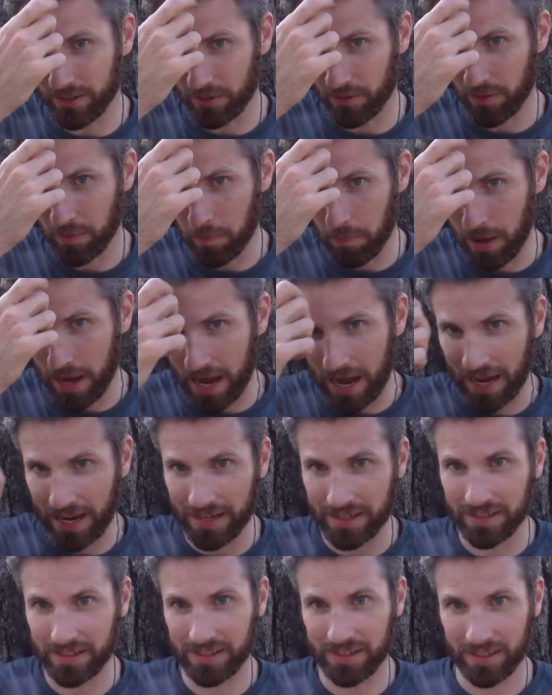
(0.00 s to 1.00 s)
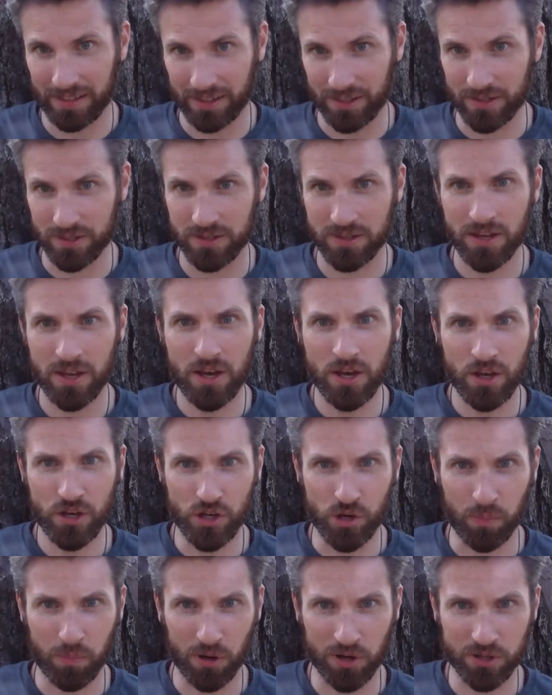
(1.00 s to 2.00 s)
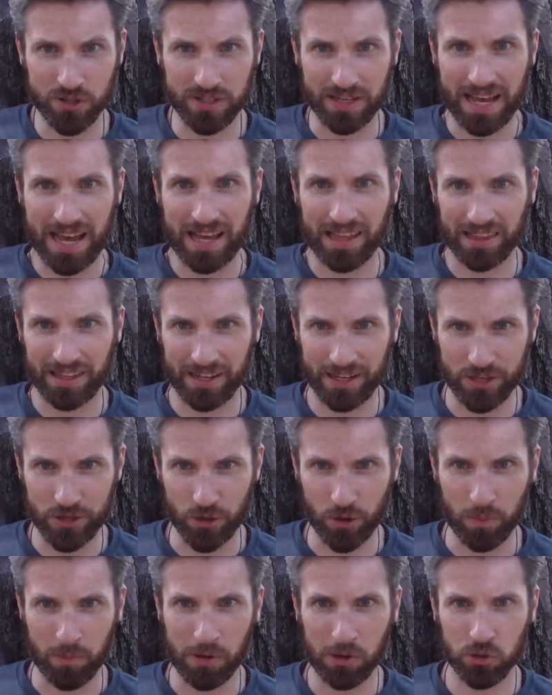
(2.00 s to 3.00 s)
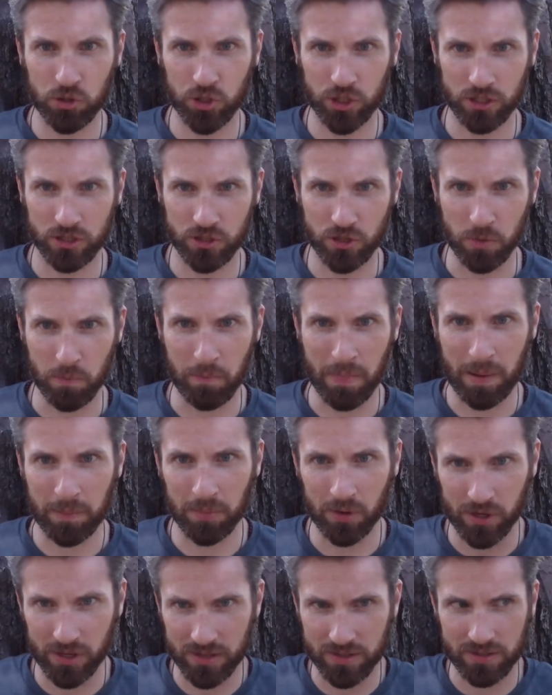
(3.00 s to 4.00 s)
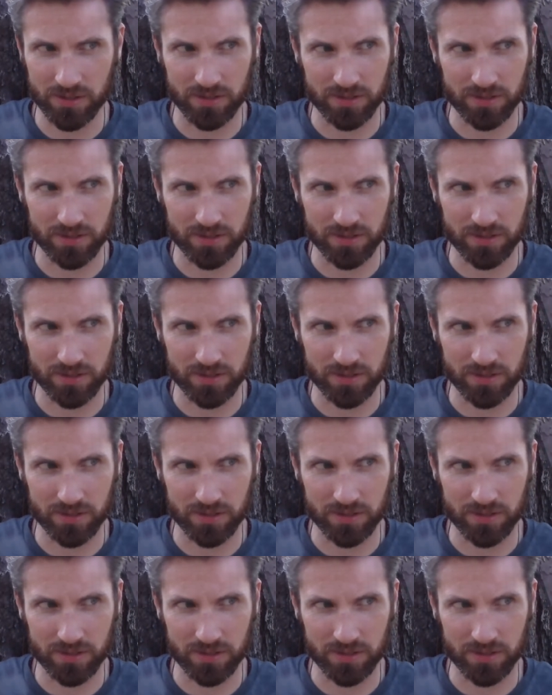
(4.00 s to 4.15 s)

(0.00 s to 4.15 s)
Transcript: The mind is your personality, your emotions, your memories.